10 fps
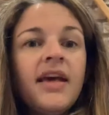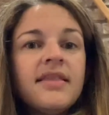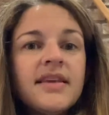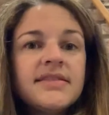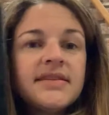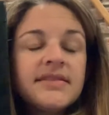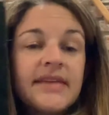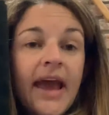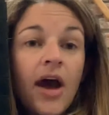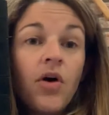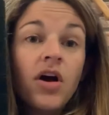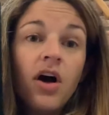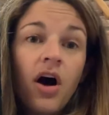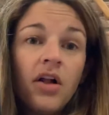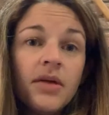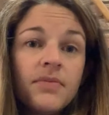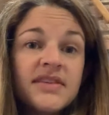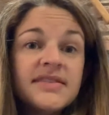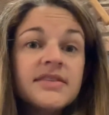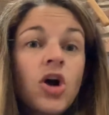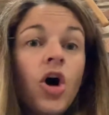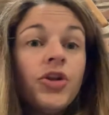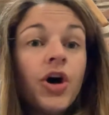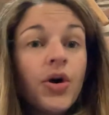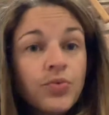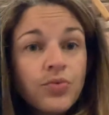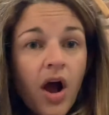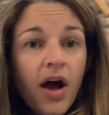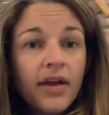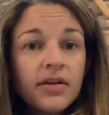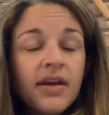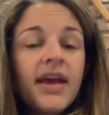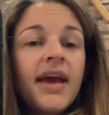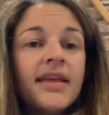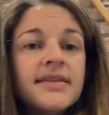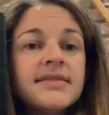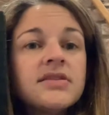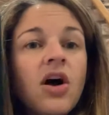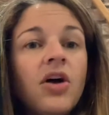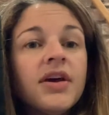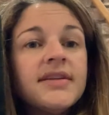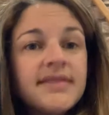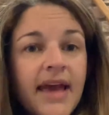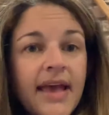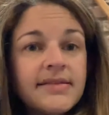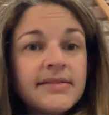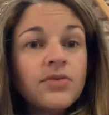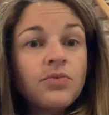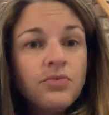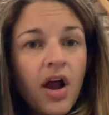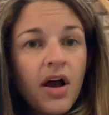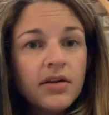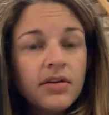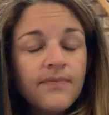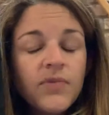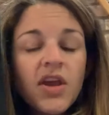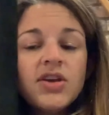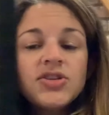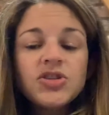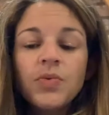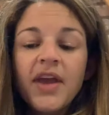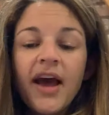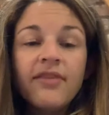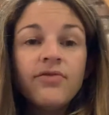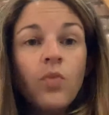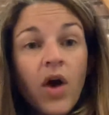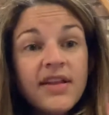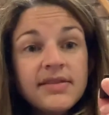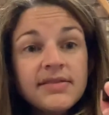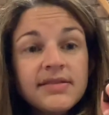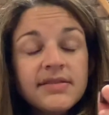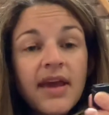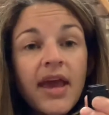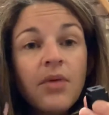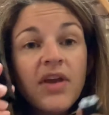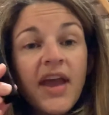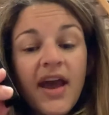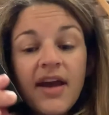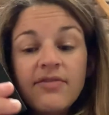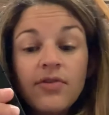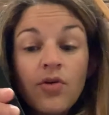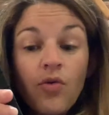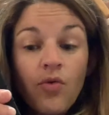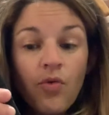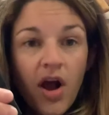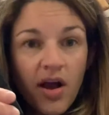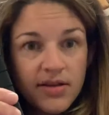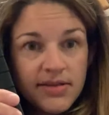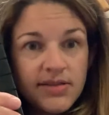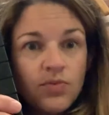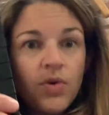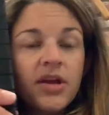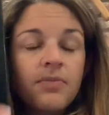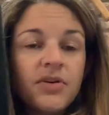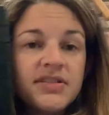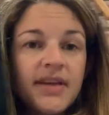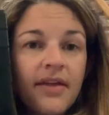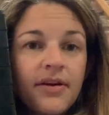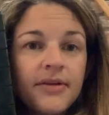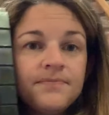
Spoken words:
This is now a column. This is called a rod, and this is called a tens rod. So we have ones and we have rods when they're put together.